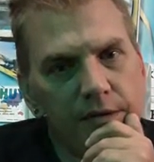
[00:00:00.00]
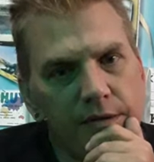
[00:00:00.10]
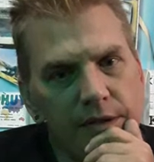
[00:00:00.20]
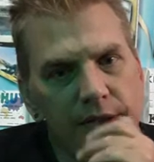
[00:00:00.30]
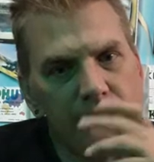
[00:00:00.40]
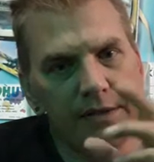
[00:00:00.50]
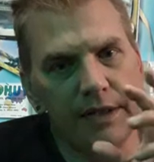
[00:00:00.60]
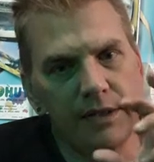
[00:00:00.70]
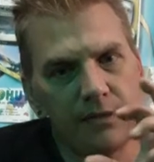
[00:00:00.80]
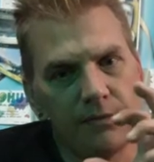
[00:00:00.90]
did not
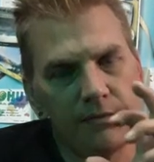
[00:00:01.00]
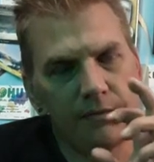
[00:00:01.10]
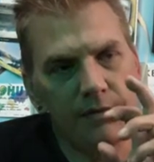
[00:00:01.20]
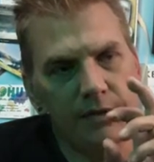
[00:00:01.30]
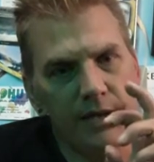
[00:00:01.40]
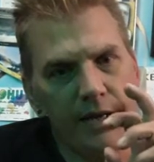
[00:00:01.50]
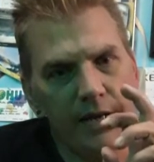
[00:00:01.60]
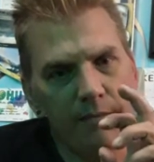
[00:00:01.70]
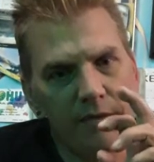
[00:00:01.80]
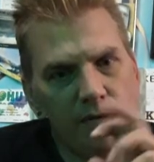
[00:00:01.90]
take the time